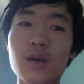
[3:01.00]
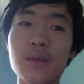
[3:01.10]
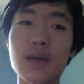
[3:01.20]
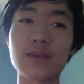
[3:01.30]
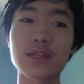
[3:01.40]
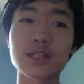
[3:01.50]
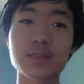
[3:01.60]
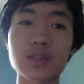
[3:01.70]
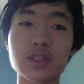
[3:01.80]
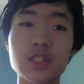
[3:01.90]
have had
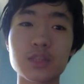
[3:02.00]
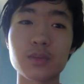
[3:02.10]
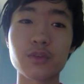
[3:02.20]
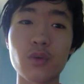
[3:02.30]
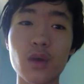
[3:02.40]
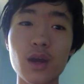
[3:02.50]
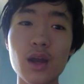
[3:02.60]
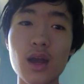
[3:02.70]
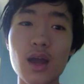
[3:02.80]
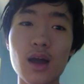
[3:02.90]
experience teaching before,
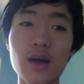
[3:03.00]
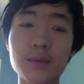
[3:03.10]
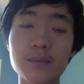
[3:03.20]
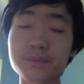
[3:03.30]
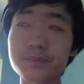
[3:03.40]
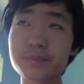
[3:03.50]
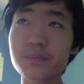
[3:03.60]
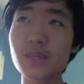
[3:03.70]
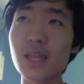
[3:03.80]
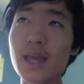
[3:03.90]
um,
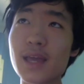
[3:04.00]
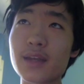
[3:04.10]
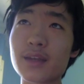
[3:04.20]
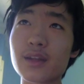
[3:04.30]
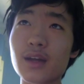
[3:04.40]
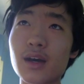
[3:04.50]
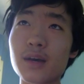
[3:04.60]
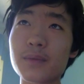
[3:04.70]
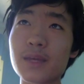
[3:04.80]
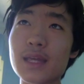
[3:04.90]
and
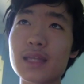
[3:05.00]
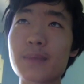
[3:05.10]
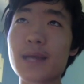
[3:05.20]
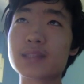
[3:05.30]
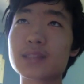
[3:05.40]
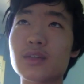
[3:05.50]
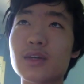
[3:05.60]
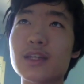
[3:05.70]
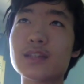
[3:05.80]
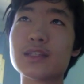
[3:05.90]
um, in the past, you know,
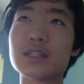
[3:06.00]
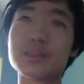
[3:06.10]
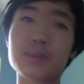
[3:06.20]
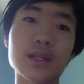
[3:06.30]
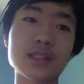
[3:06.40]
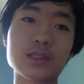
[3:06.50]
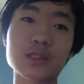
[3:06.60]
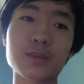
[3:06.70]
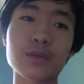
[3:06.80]
it, has been it's just been